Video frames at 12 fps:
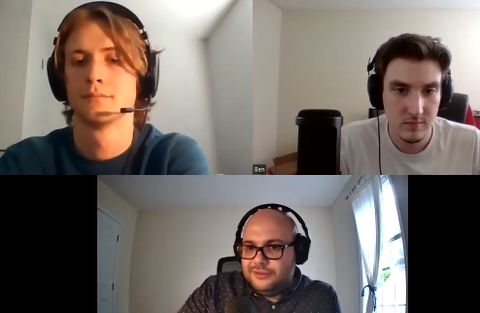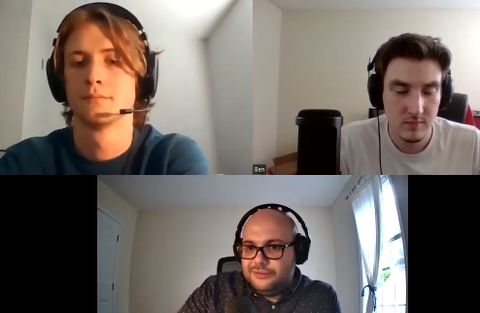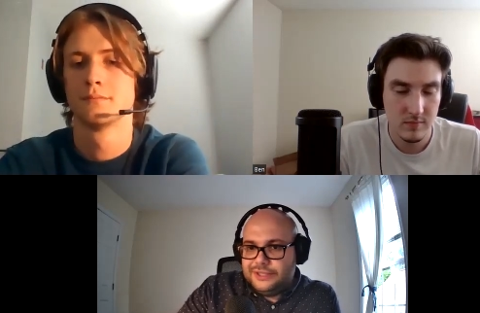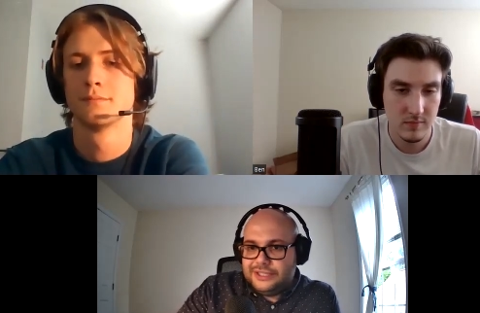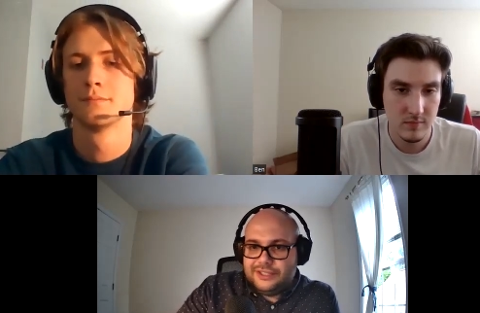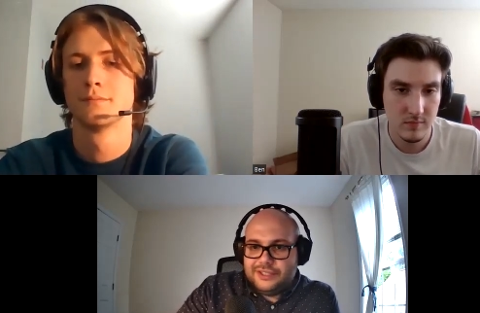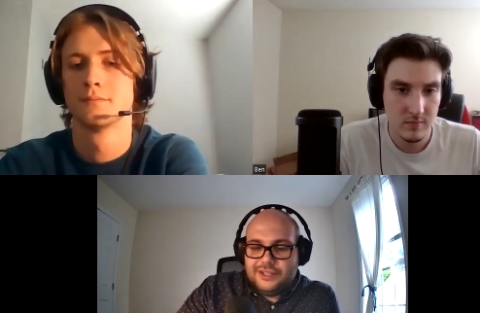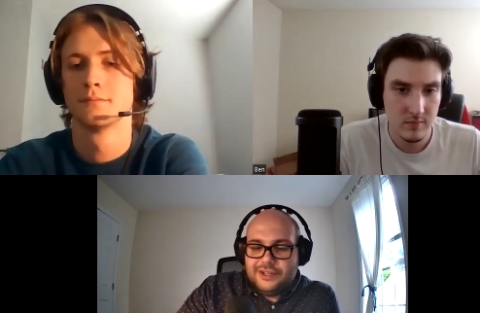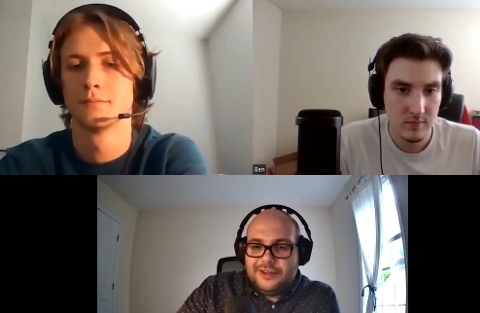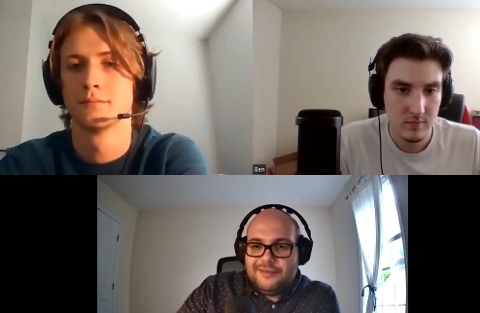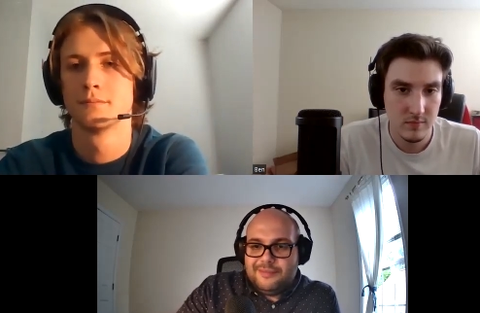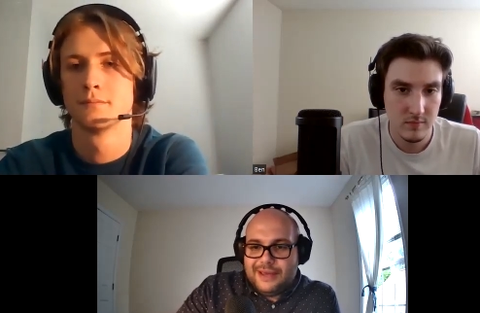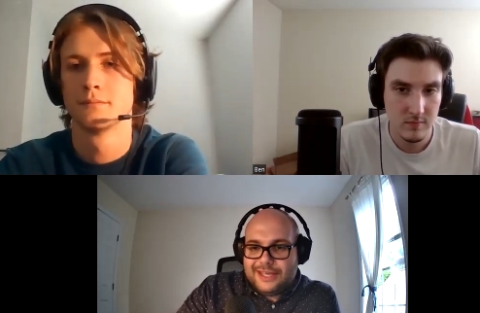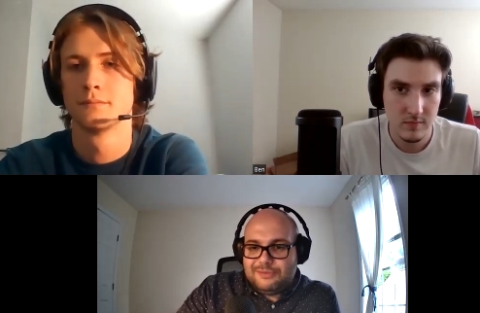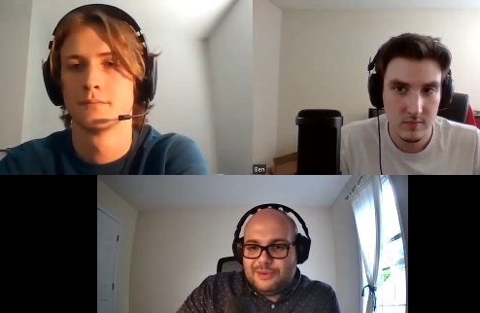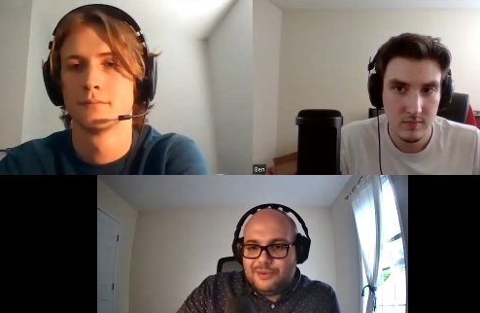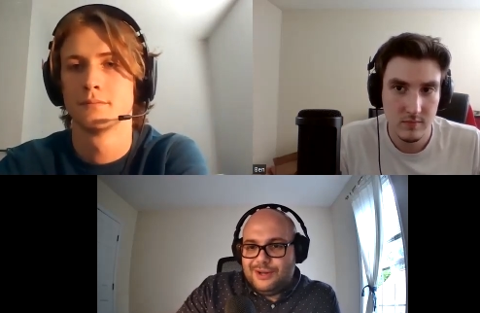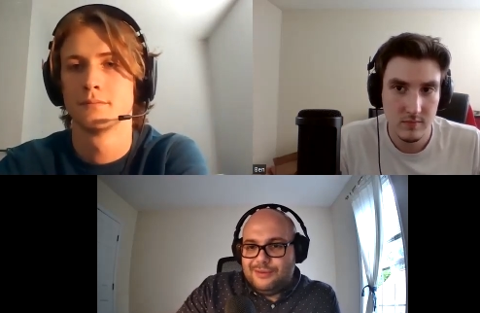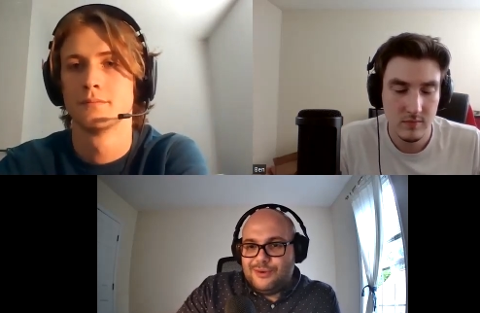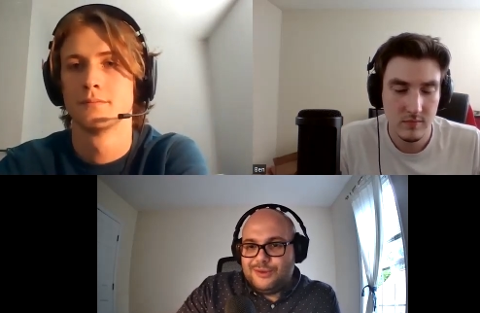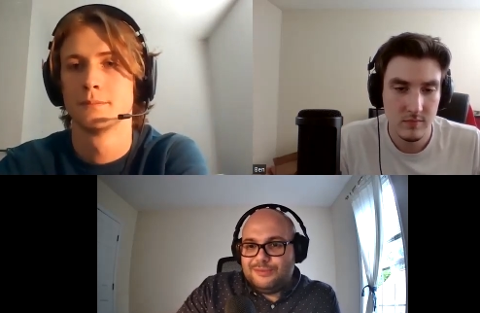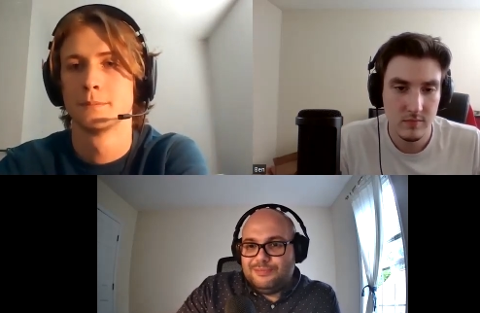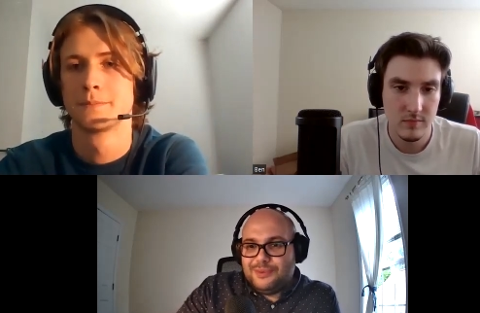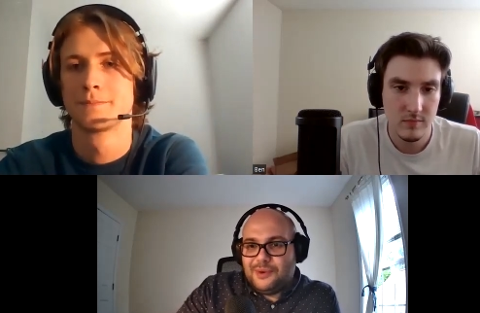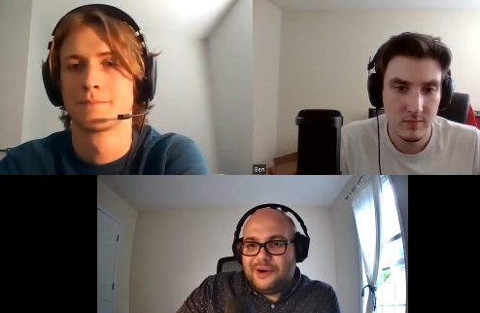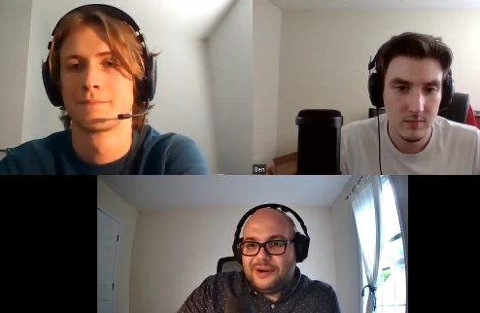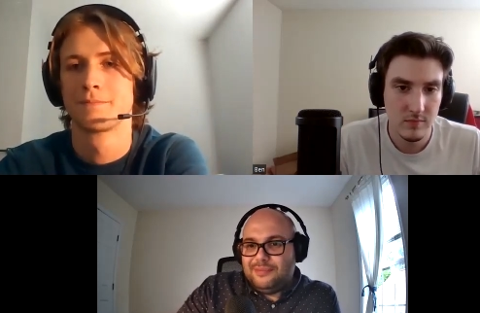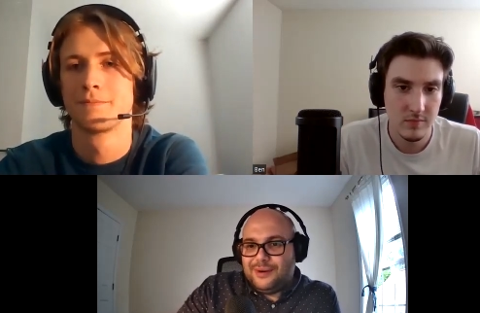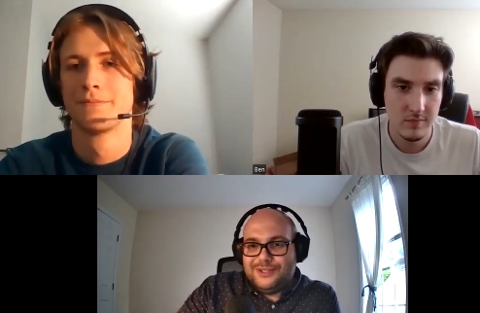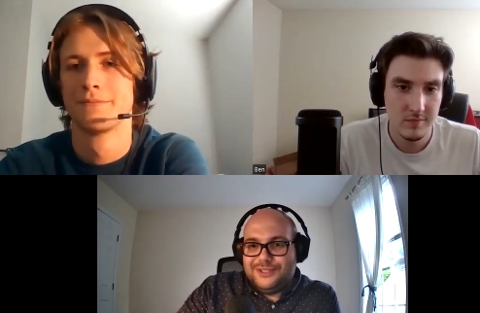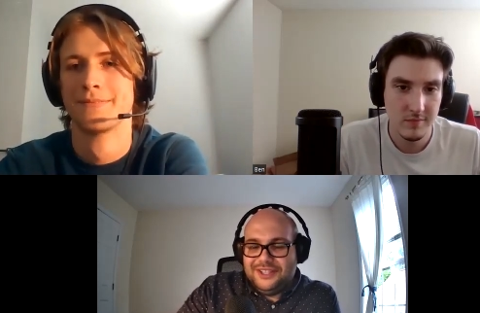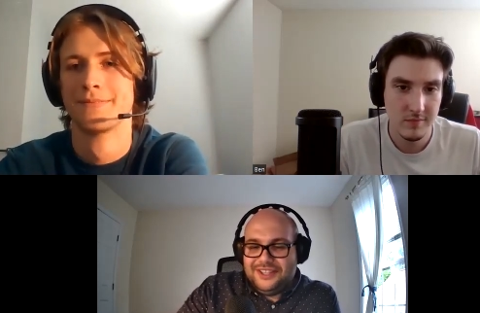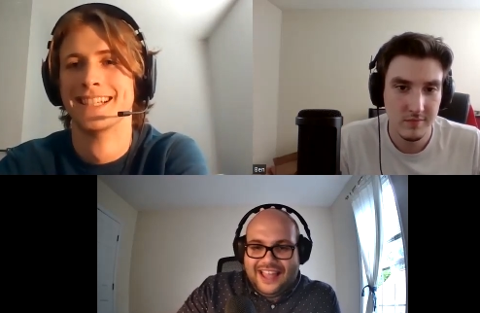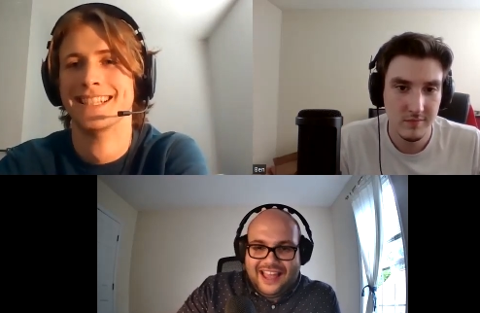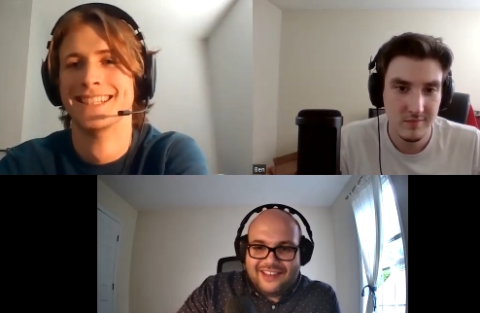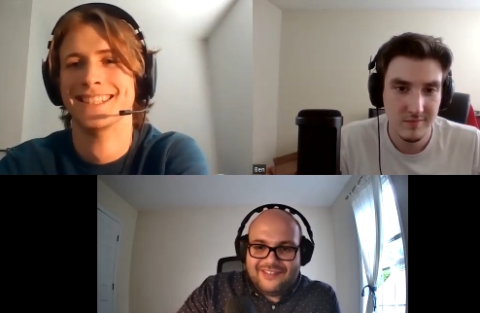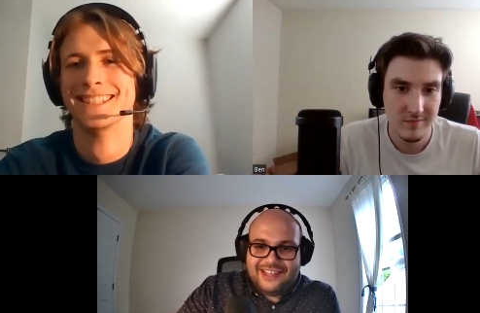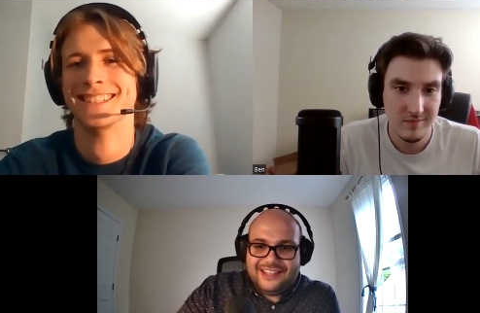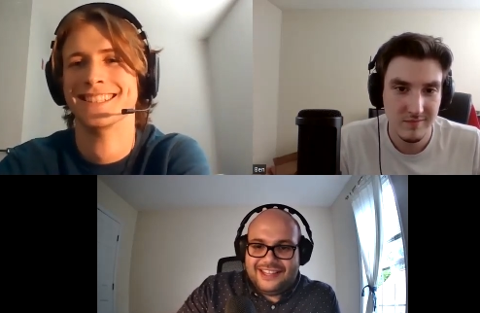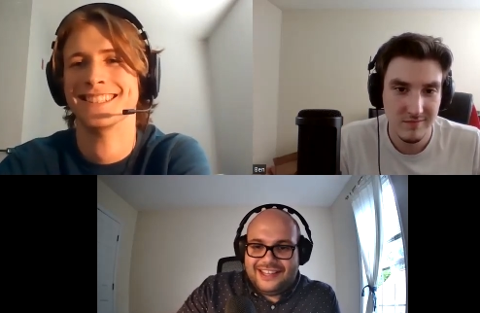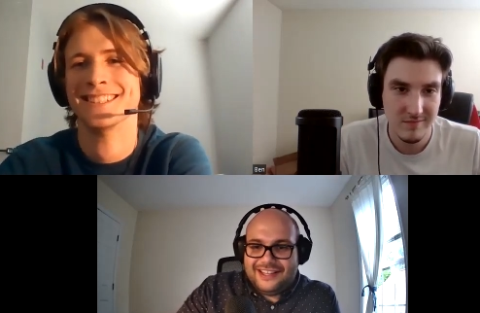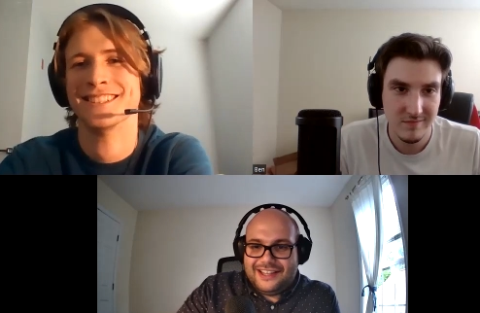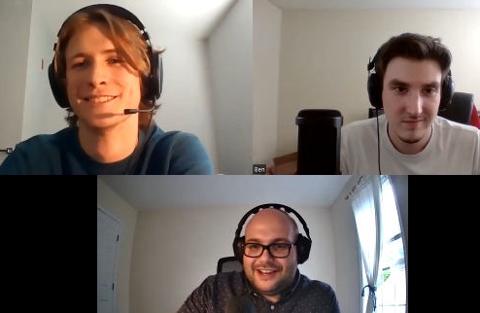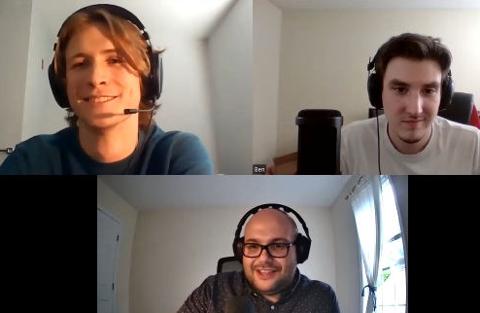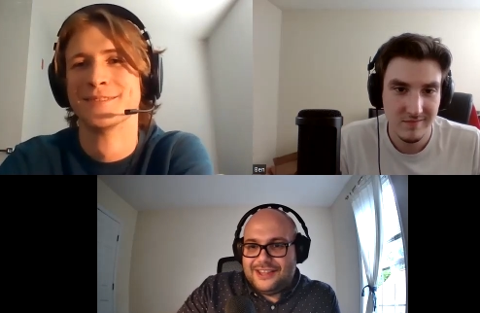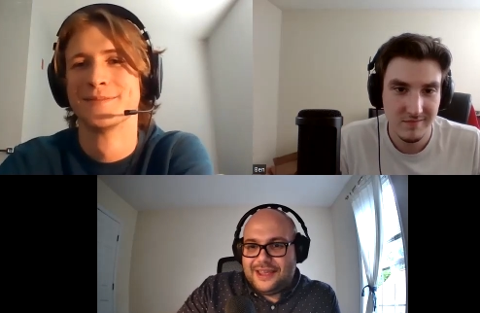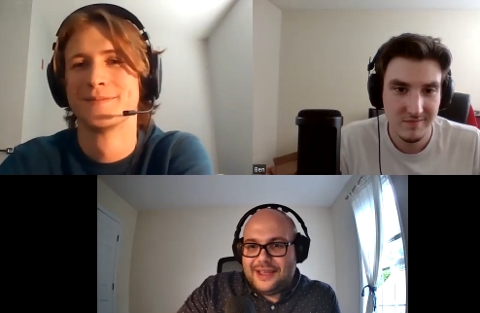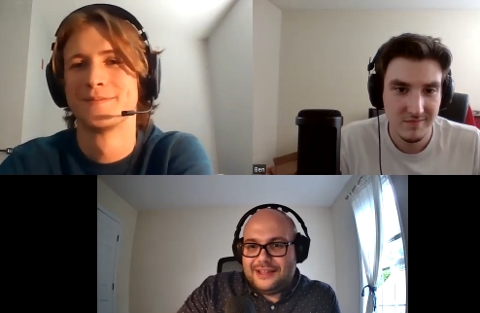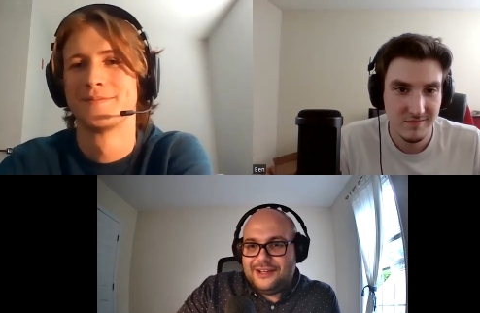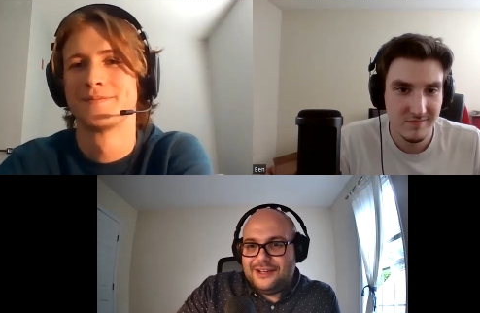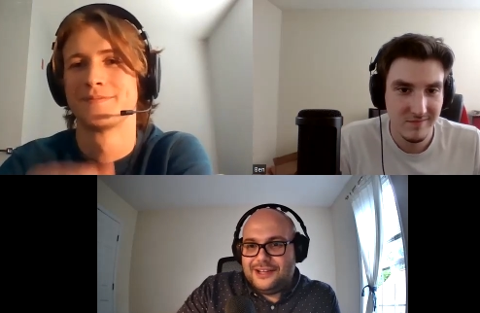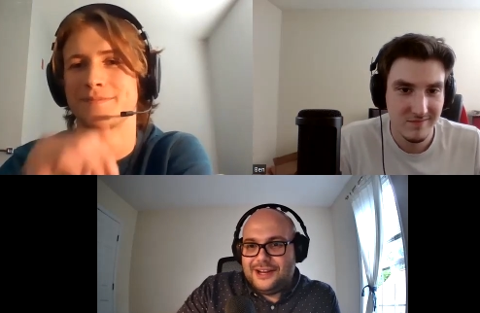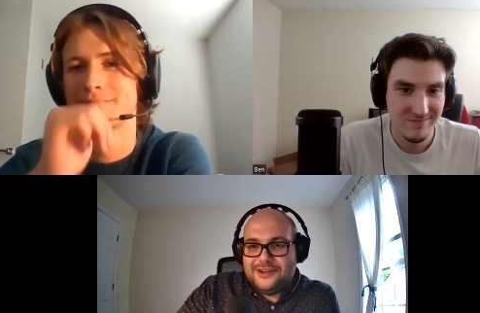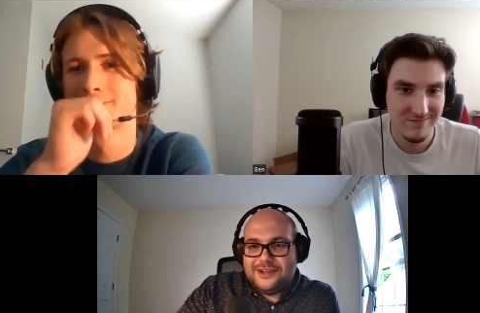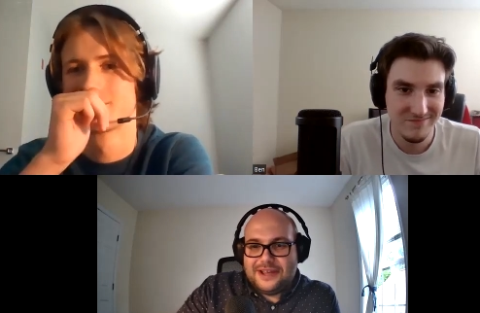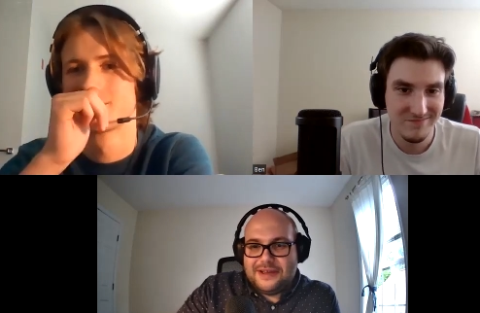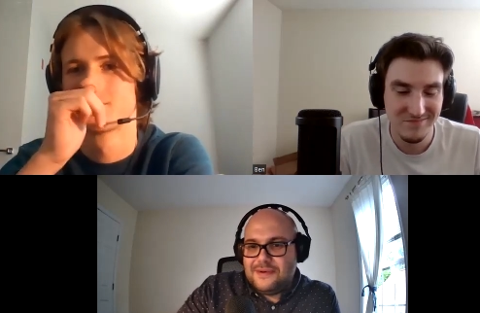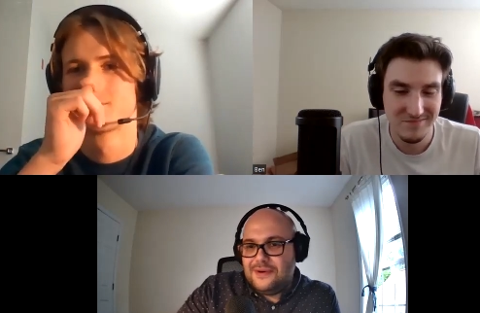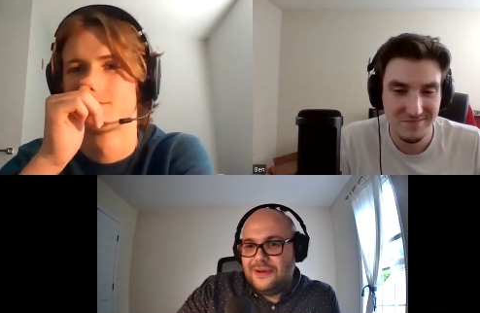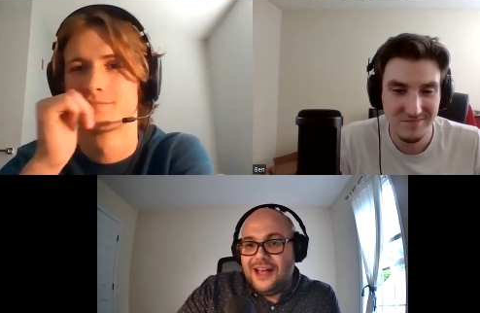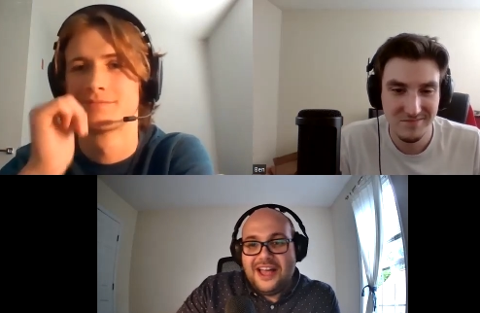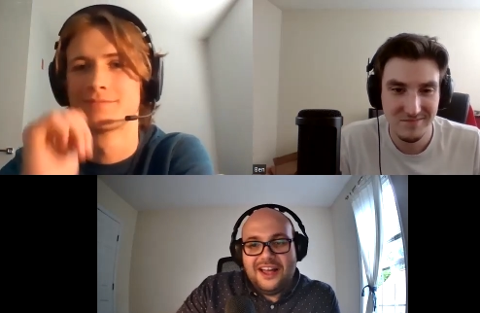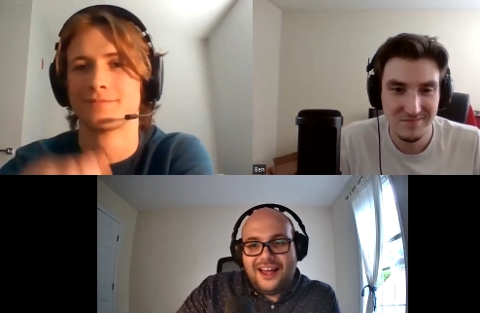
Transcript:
Speaker 1: which makes me one of the most boring person to have at at at, a ta- at the dinner table.